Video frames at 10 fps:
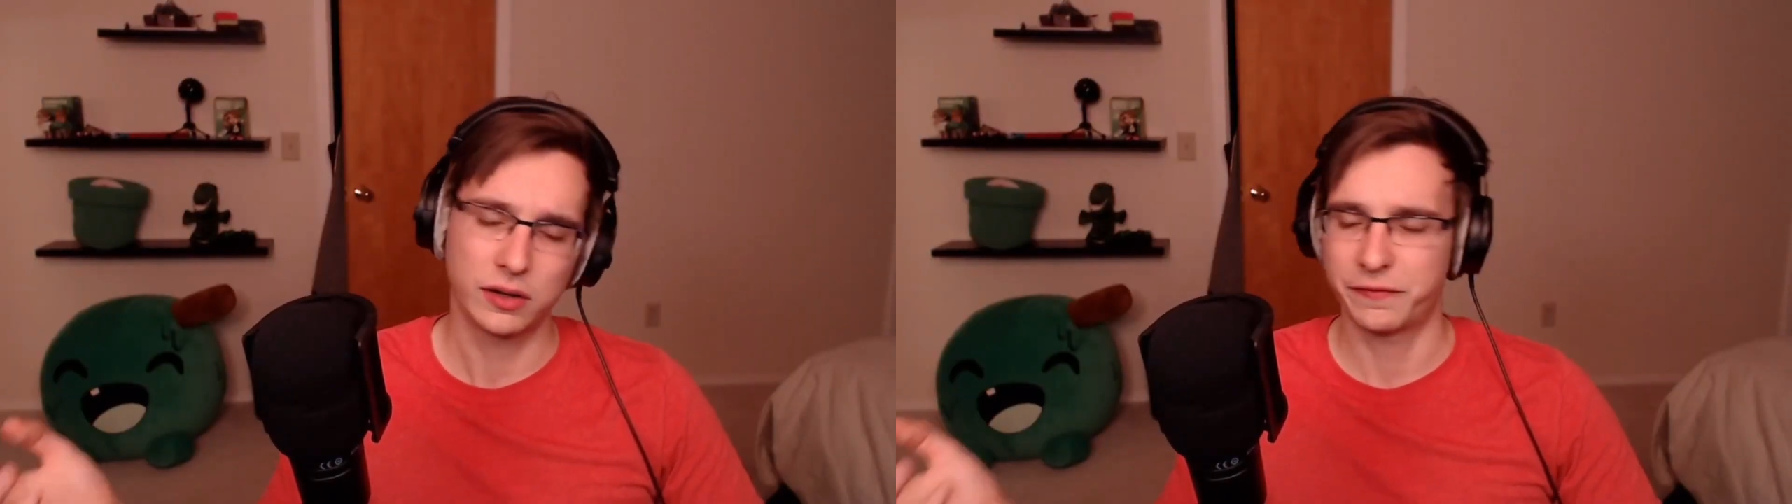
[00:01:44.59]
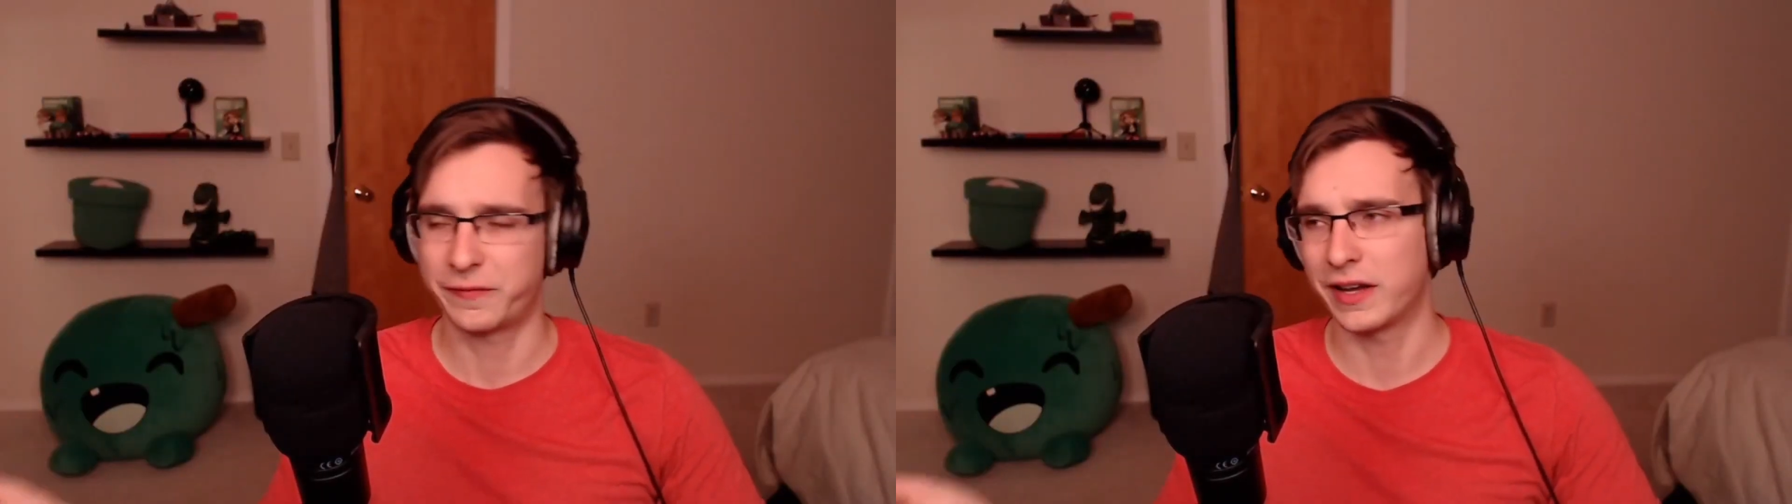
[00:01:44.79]

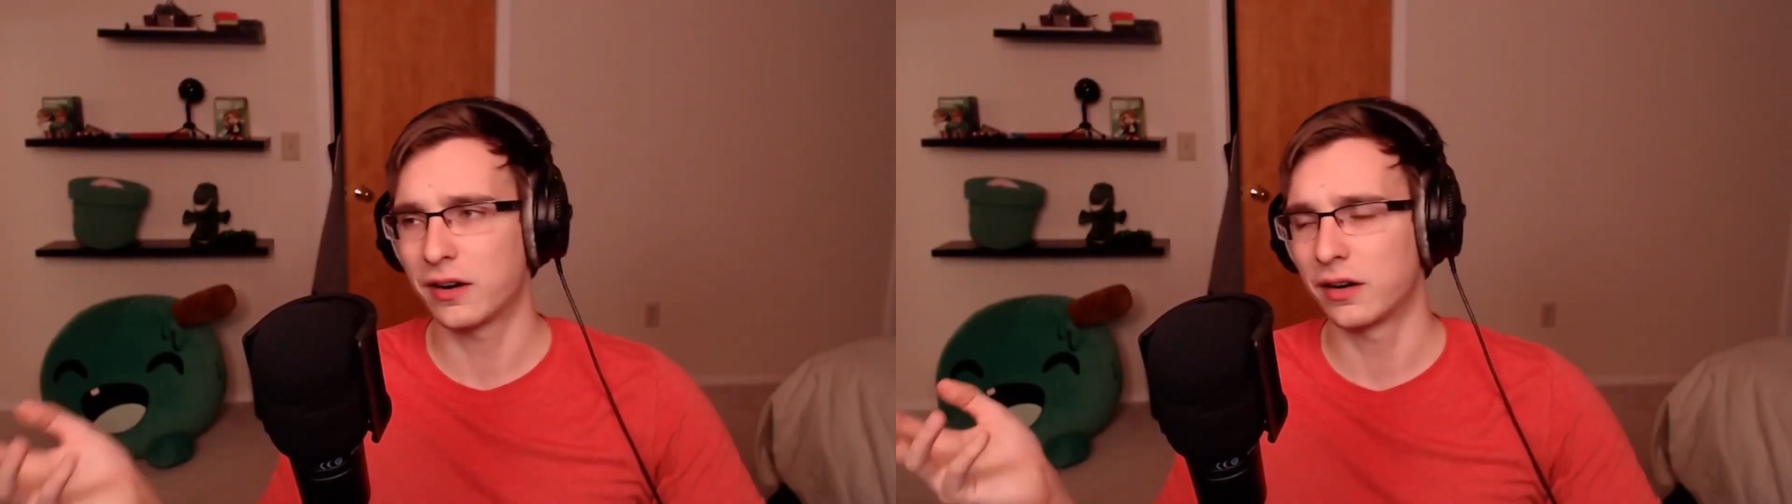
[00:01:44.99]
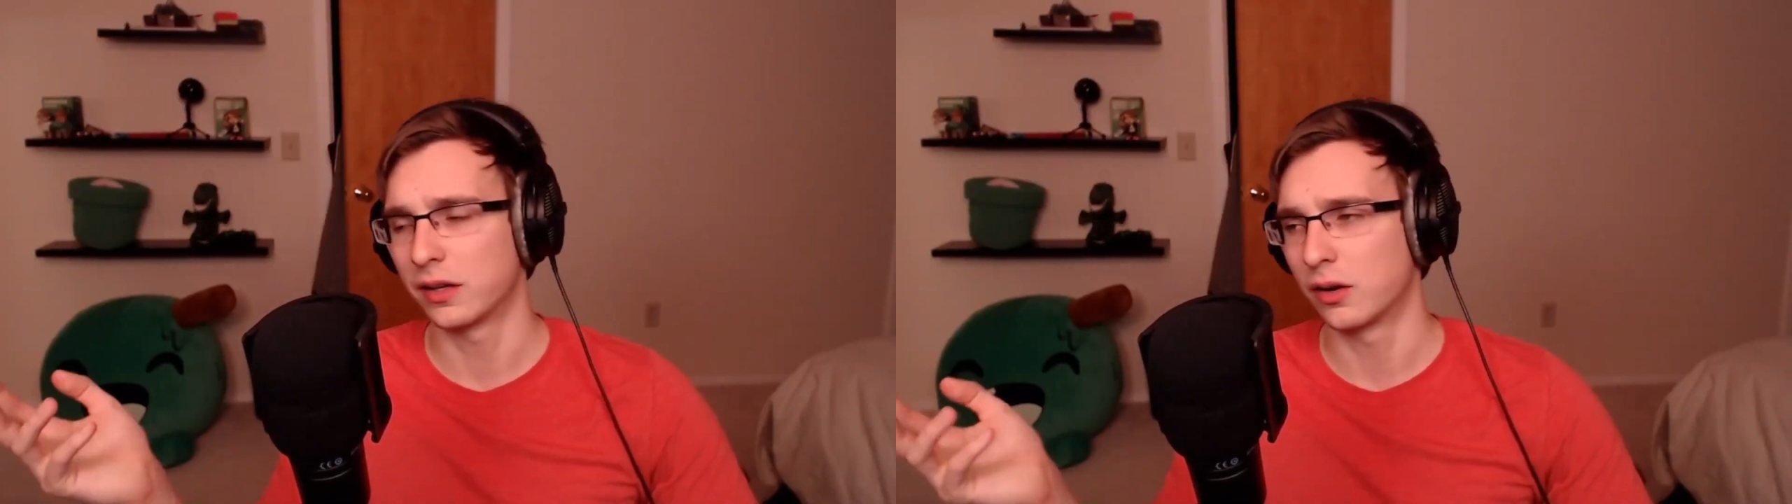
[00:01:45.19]
feet
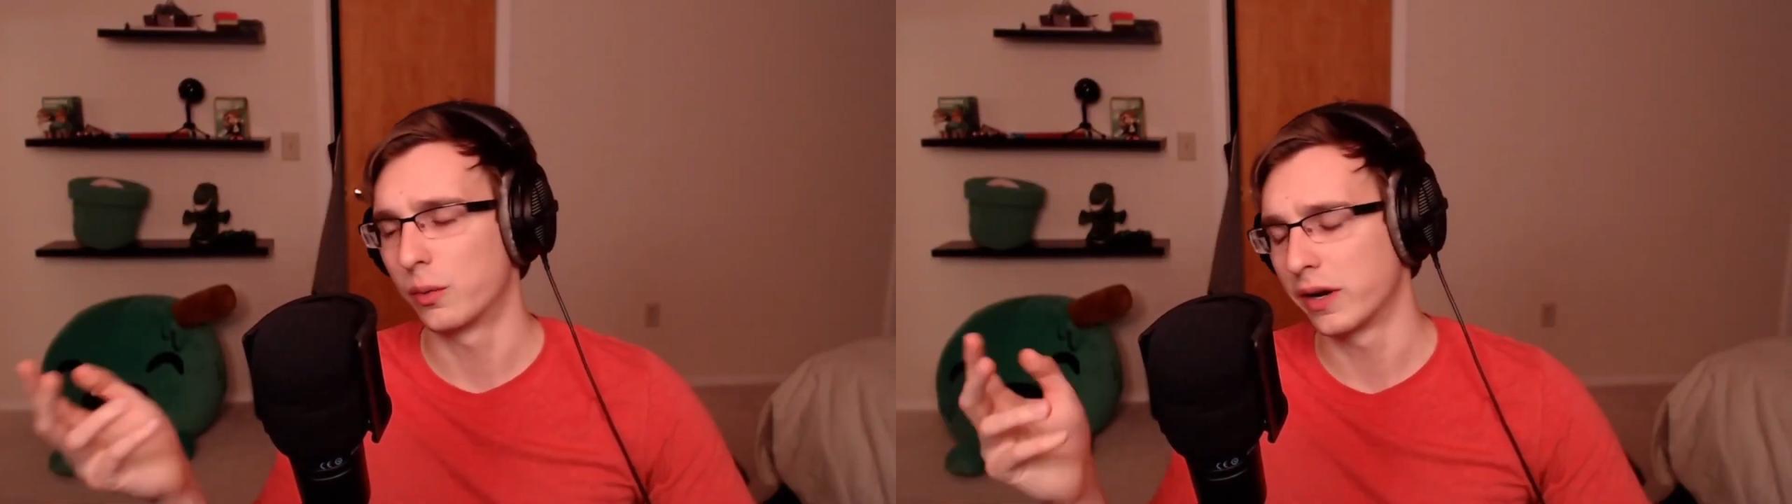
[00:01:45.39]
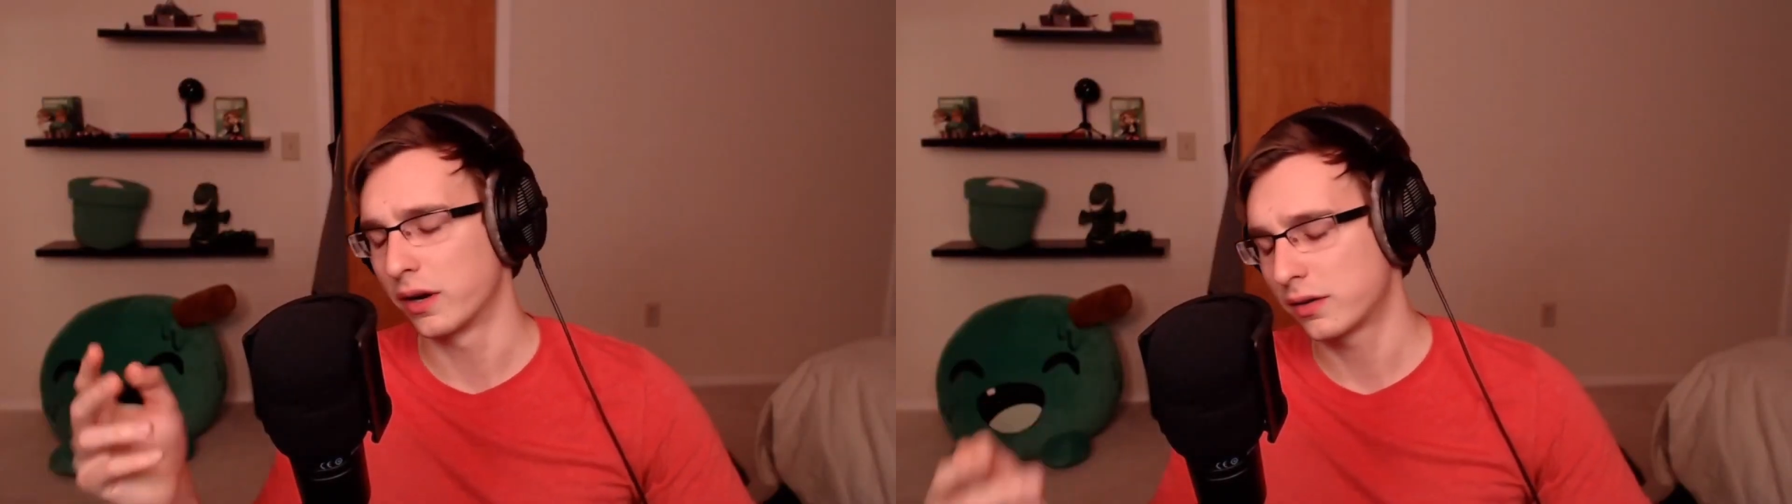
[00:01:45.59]
are a little
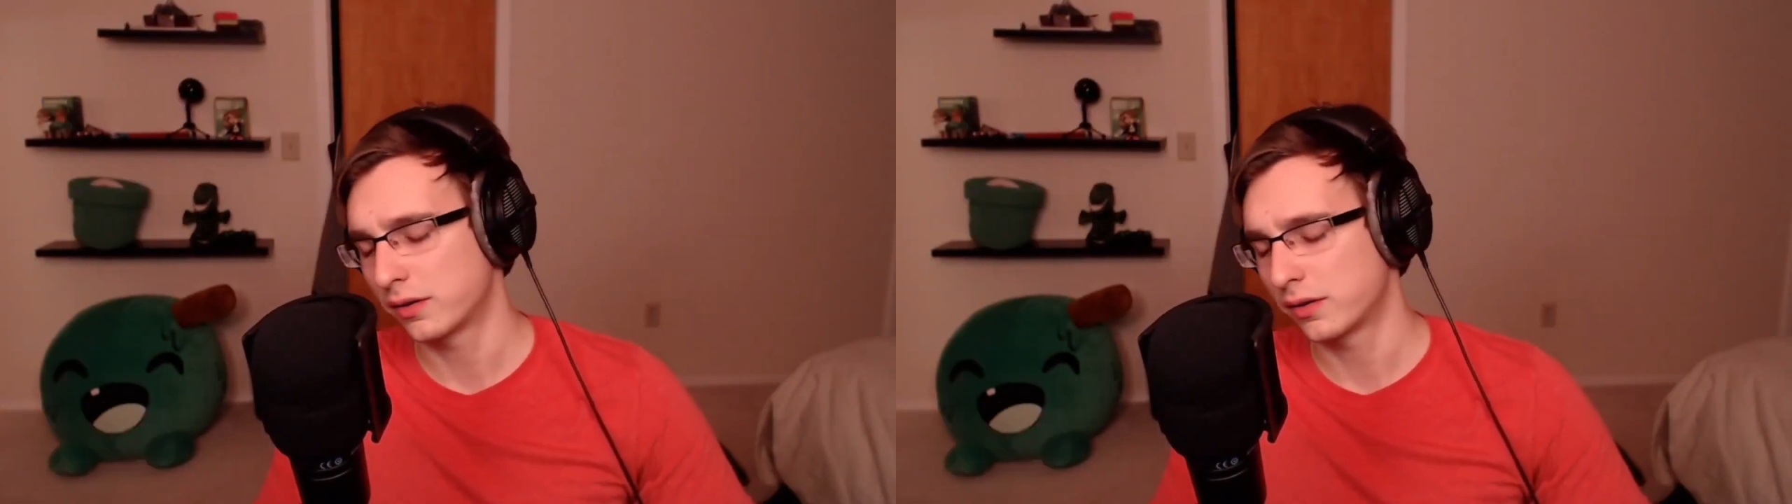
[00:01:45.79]
weird.